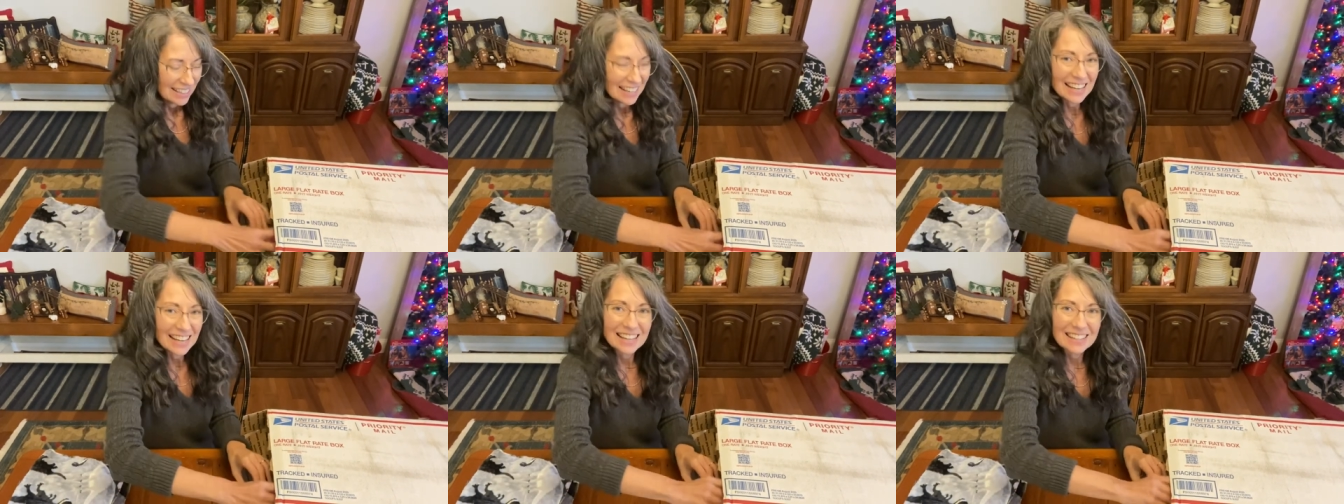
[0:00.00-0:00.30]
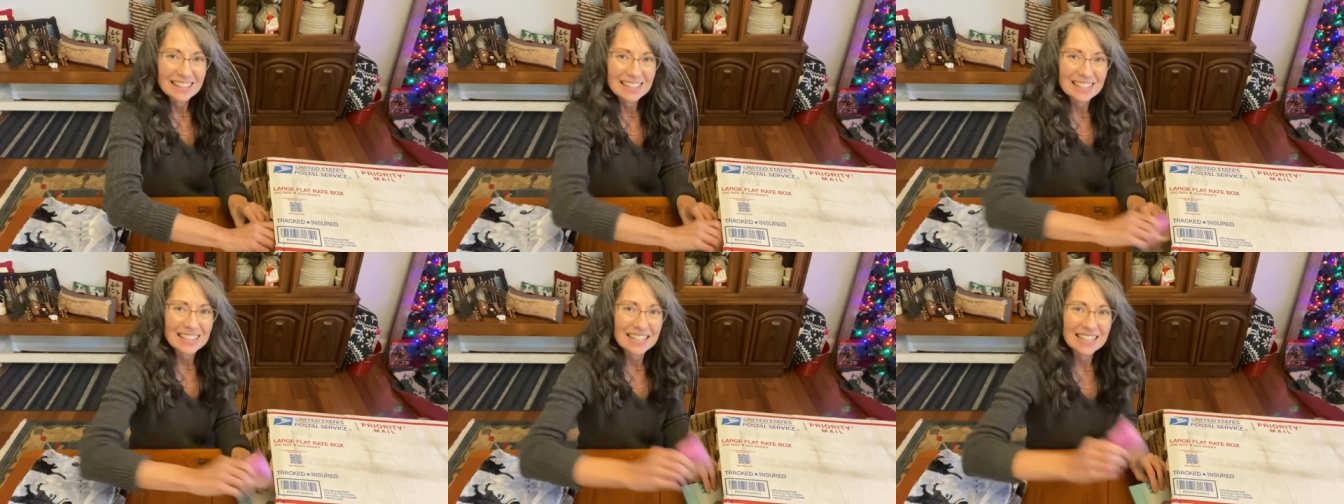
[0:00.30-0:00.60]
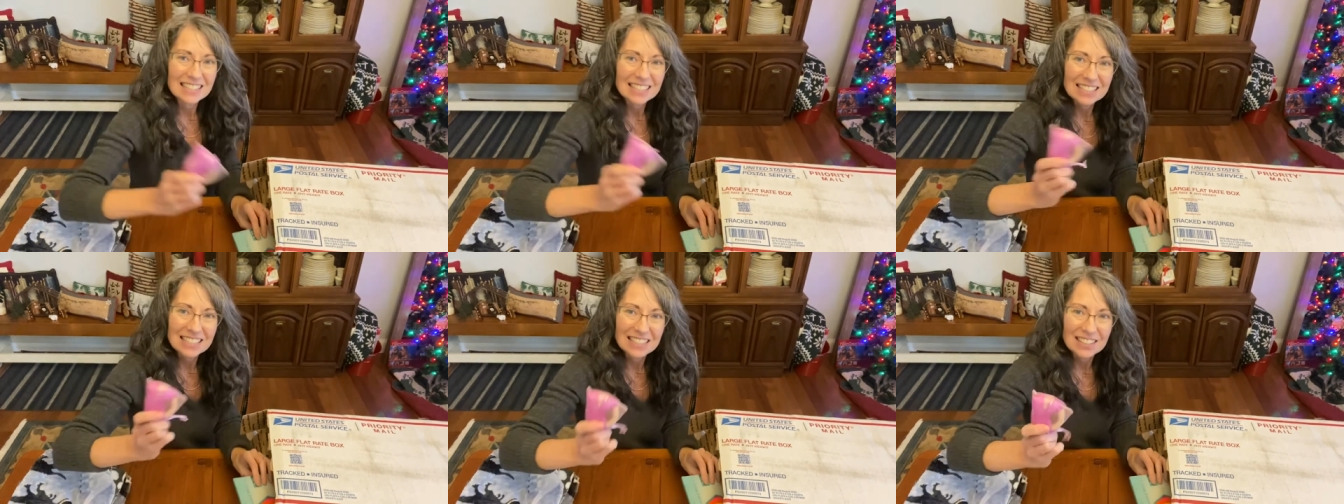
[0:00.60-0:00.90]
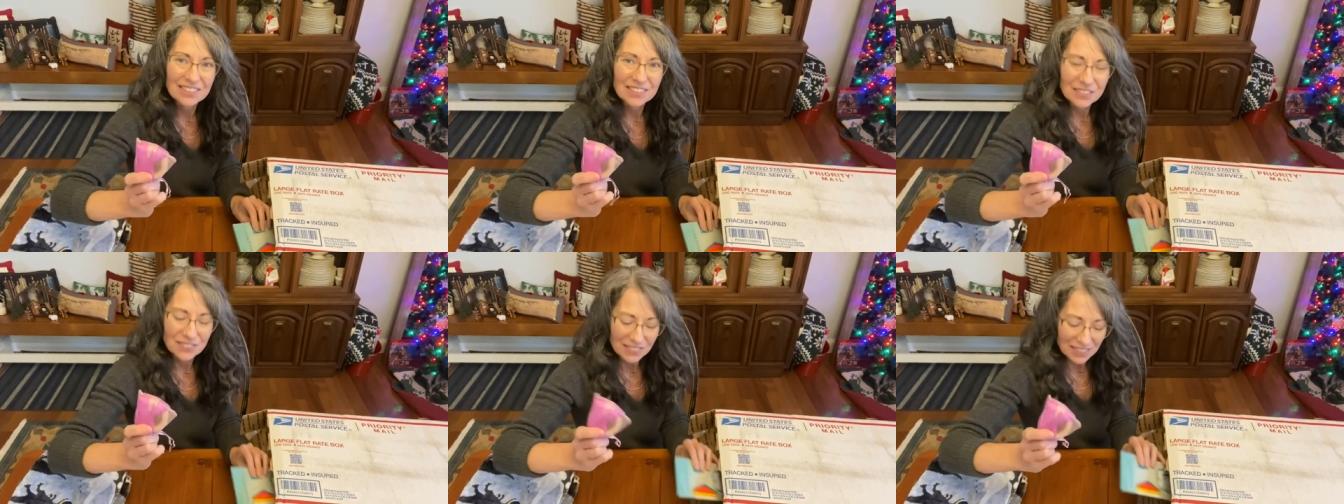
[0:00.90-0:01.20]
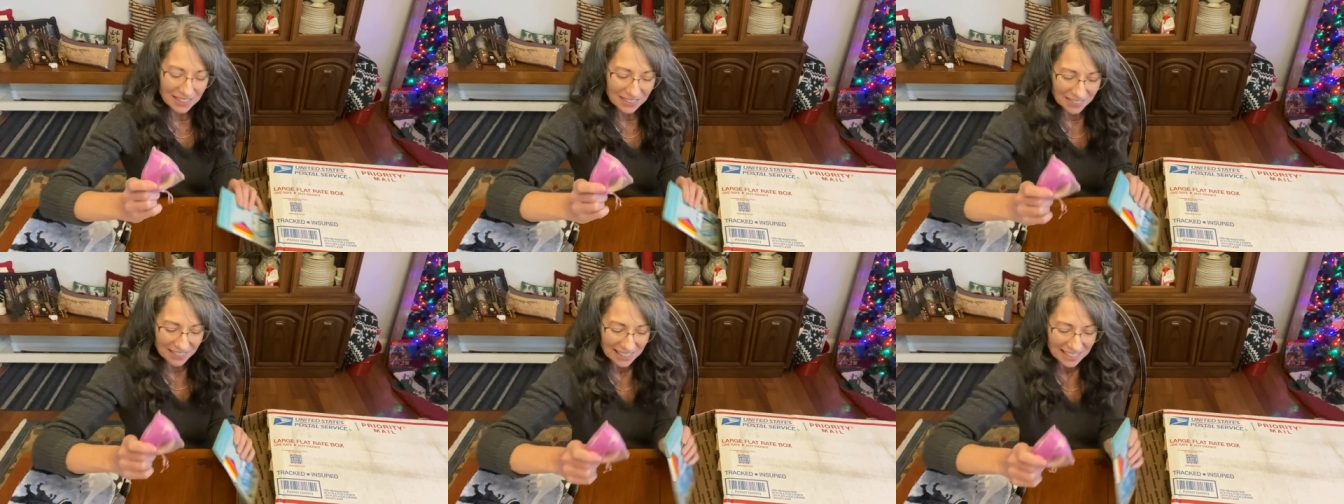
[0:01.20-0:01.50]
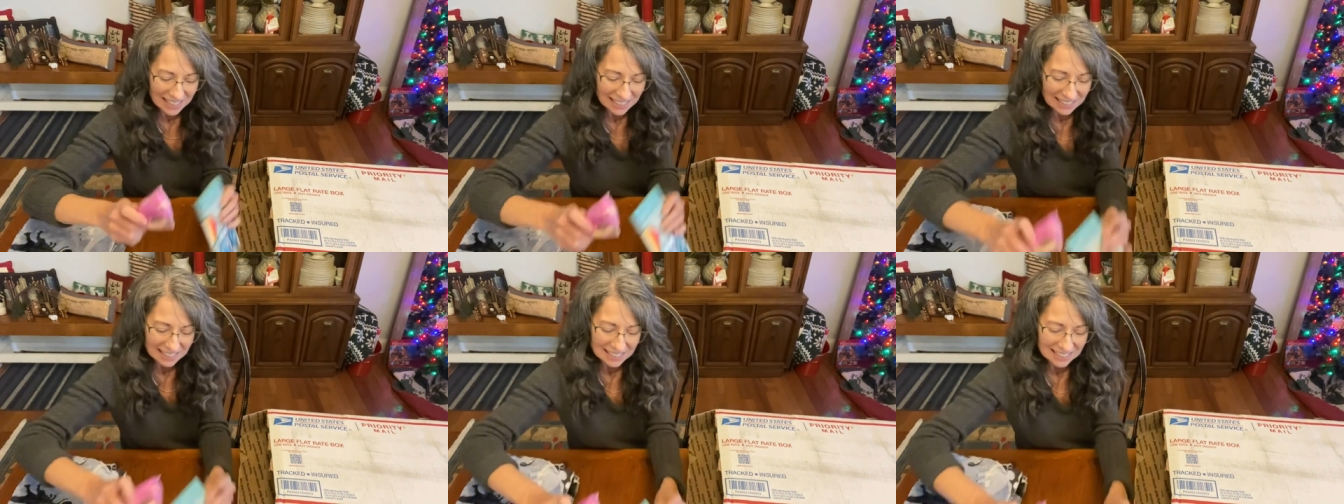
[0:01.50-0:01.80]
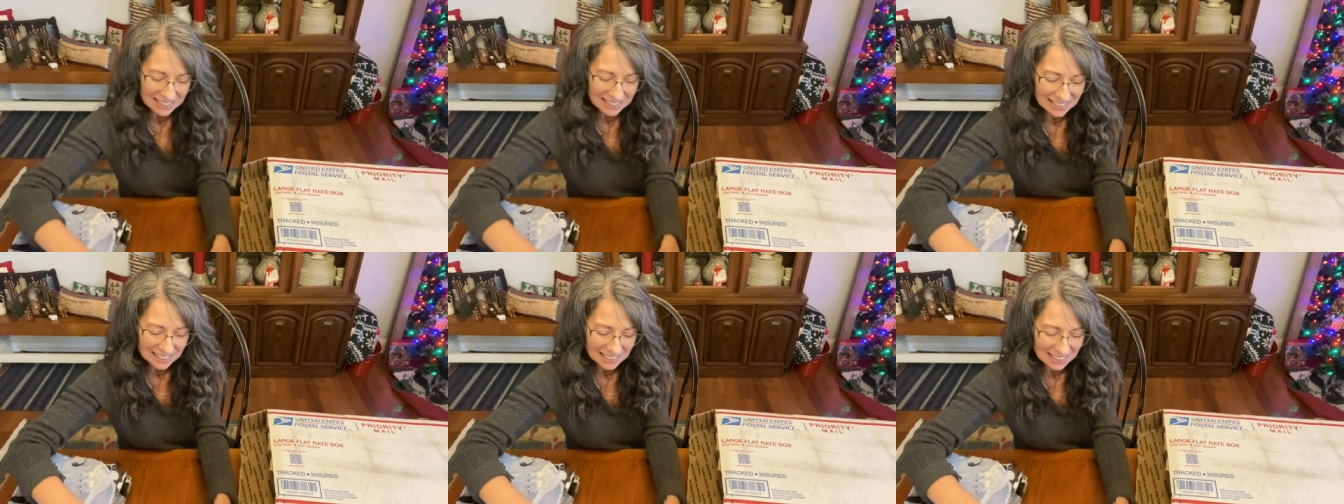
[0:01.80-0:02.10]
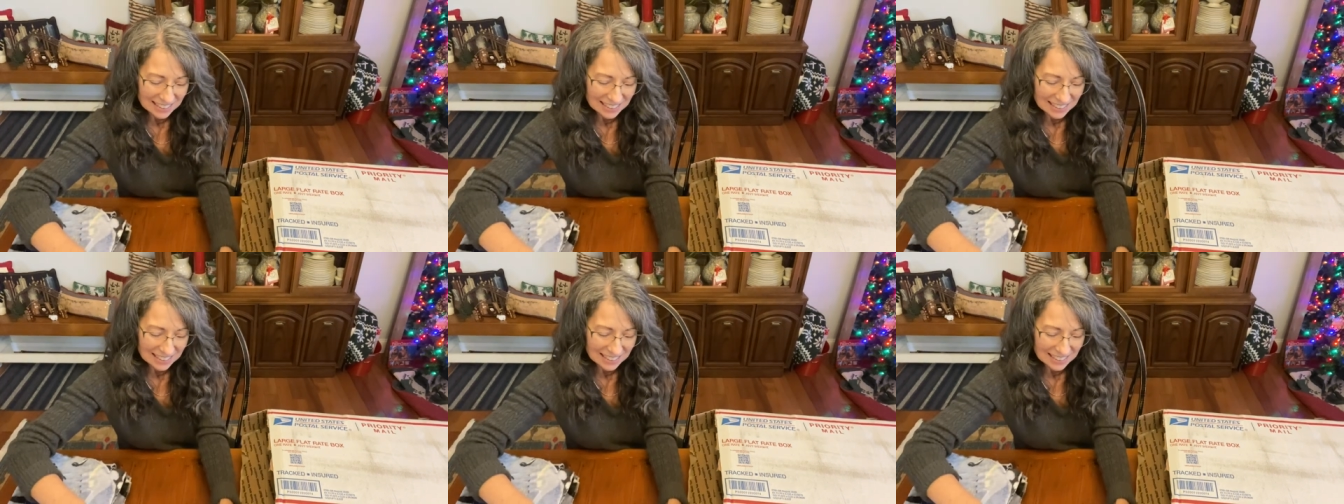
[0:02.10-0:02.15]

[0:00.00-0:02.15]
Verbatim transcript: and the dancing ribbon rings.